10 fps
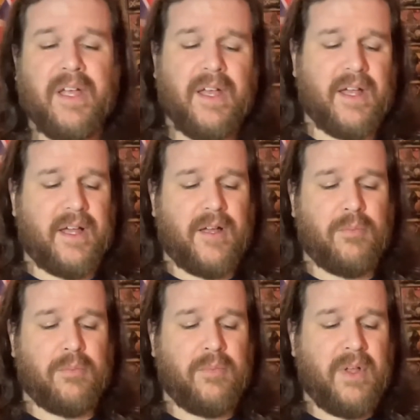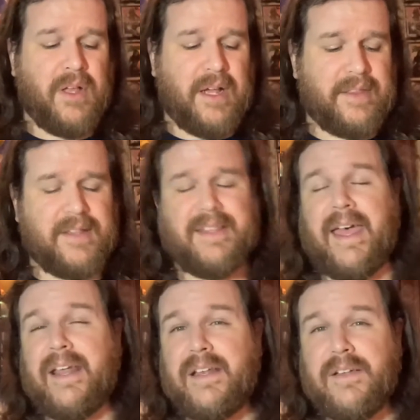I think the
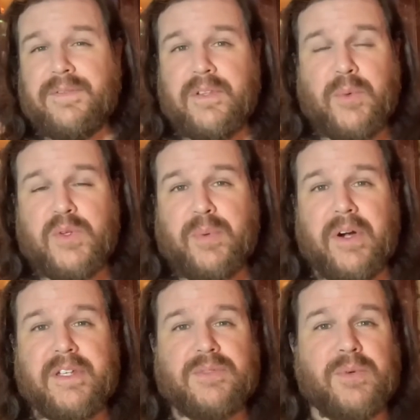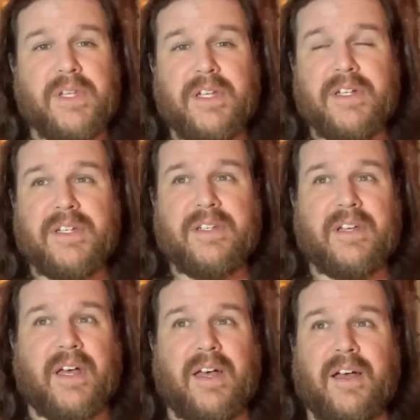editing, for the most part, is really good.
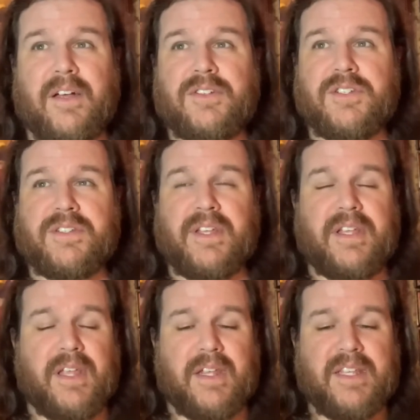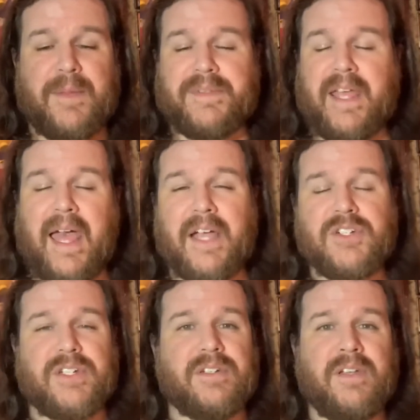It keeps the
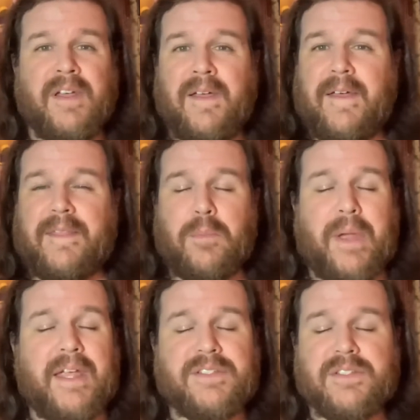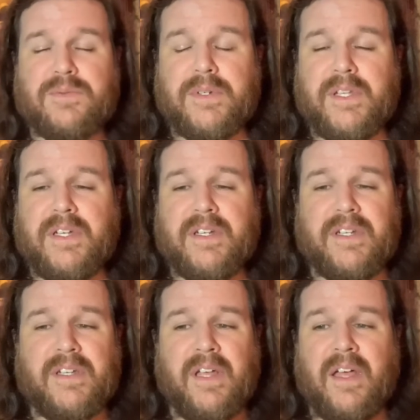action, and the pace is good.